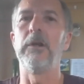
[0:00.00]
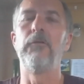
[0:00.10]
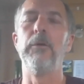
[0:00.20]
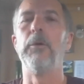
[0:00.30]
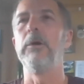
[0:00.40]

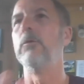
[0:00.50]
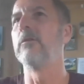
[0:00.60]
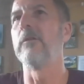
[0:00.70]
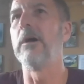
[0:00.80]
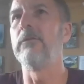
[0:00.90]
everybody
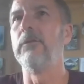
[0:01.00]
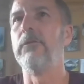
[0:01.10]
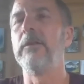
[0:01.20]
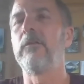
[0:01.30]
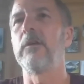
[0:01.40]
wants live
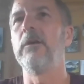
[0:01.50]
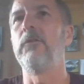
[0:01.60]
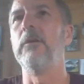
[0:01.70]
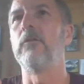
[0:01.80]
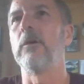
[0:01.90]
event
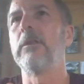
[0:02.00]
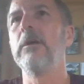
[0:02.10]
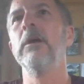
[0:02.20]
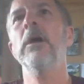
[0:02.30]
safety. So I think